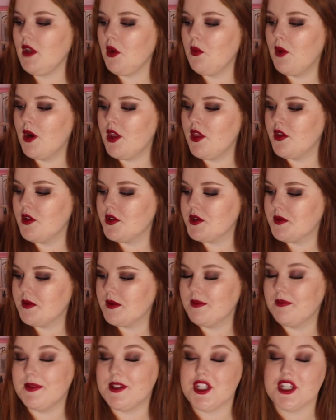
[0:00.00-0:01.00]
one of those,
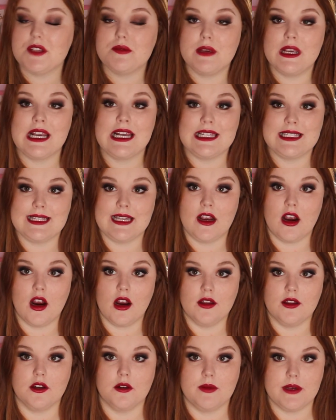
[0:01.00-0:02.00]
just because they are
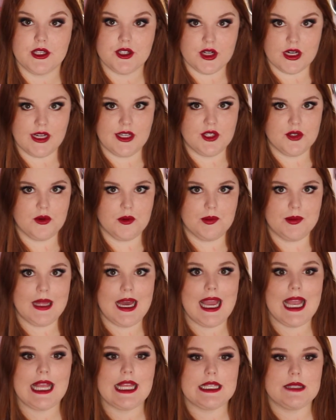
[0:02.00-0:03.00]
a little bit tricky to
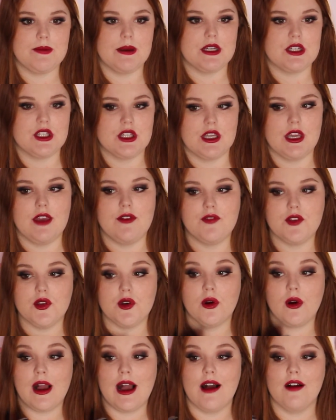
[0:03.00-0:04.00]
apply, especially if you
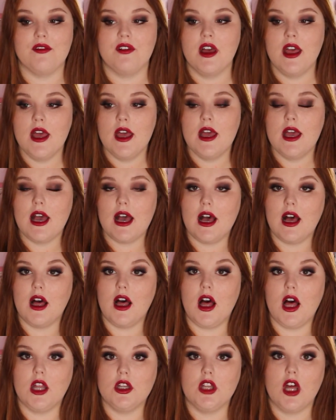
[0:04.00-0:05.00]
don't have
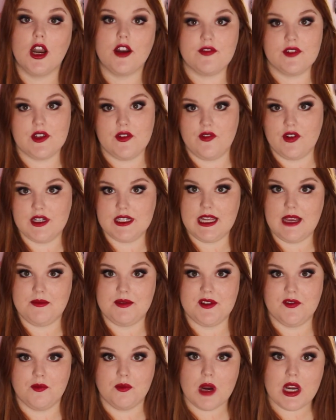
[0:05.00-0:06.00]
a lot of different
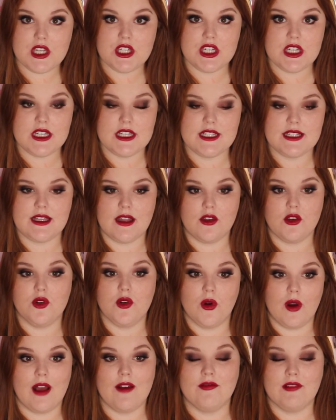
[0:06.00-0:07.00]
types of brushes, then you
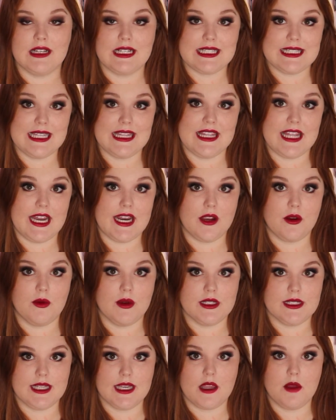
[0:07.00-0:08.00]
don't have like synthetic
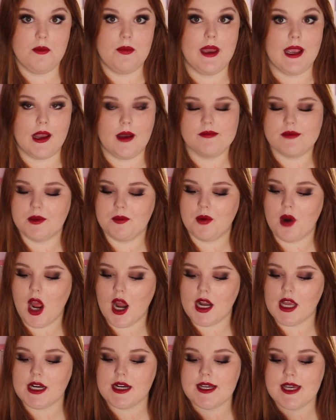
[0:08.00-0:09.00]
ones that can pick up the
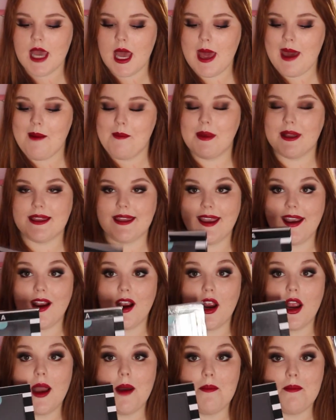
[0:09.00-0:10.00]
product. But they
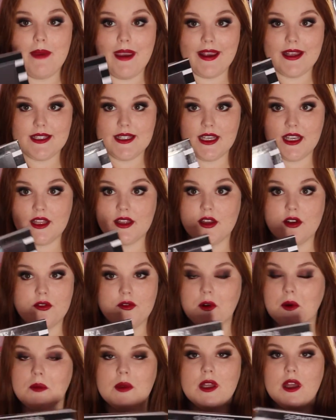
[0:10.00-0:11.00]
are amazing in their
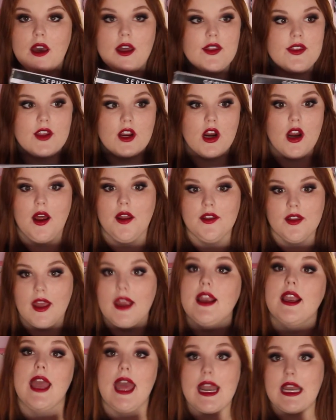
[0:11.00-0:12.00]
formula. They're
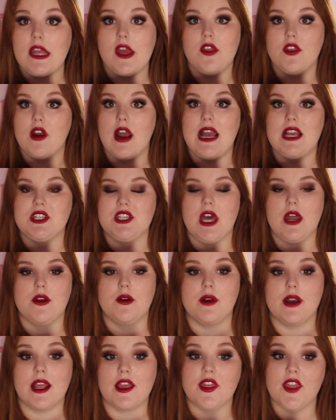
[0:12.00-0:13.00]
unlike any other
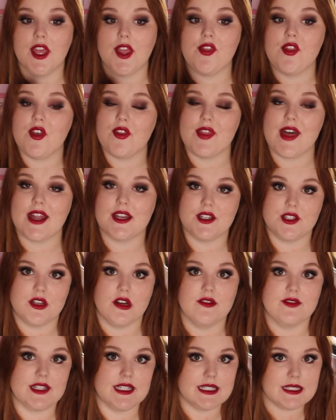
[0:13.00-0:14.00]
eyeshadow, and I think that that
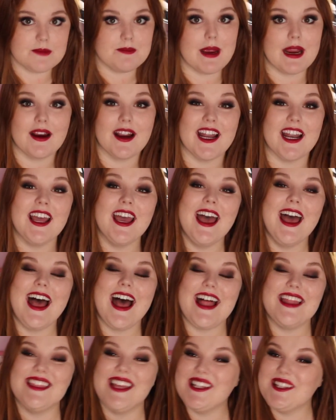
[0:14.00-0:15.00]
deserves its merit,
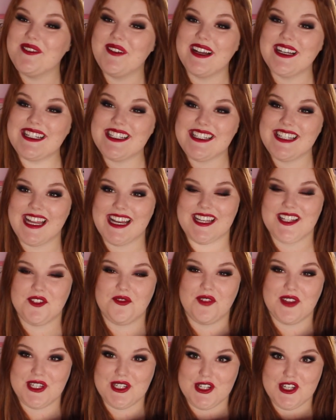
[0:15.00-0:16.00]
and that's why I decided
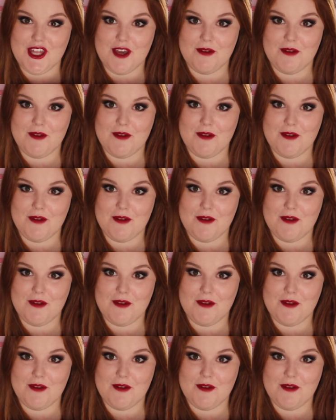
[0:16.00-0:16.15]
to feature